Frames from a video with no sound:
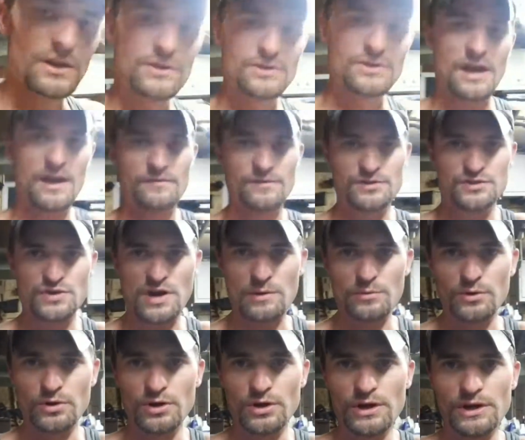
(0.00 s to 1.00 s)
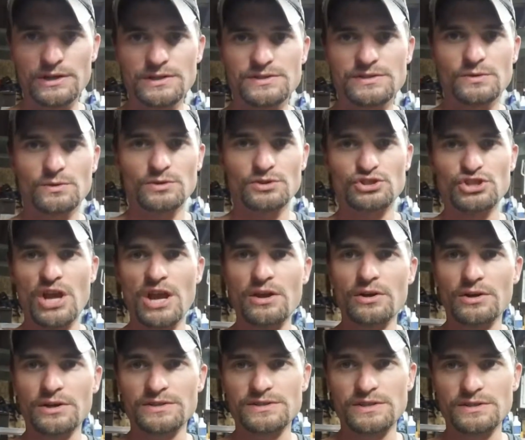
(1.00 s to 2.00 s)
you have your treble hooks or J
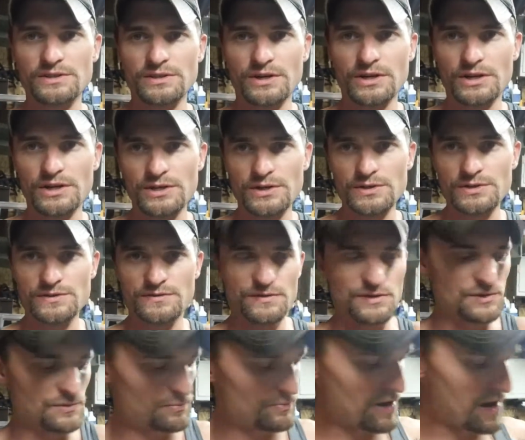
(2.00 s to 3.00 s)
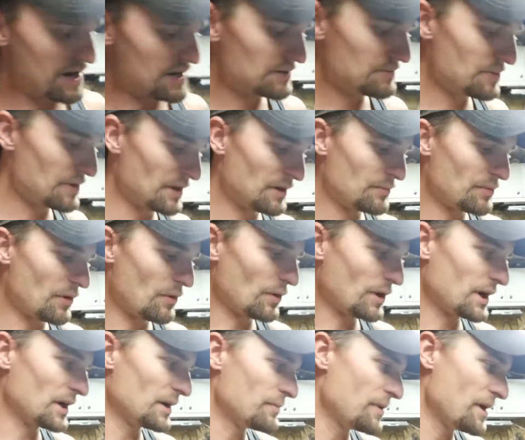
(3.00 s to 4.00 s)
hooks that you're going to use for your bait, depending
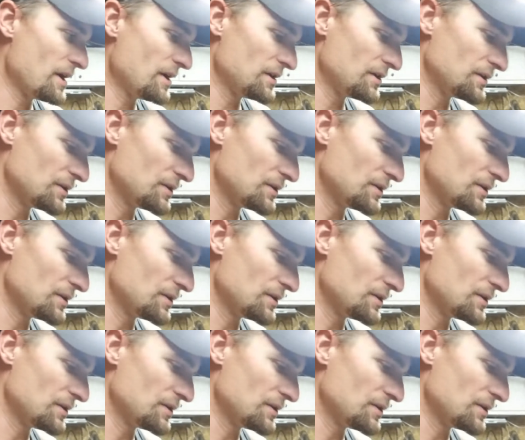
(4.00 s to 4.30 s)
upon what kind of bait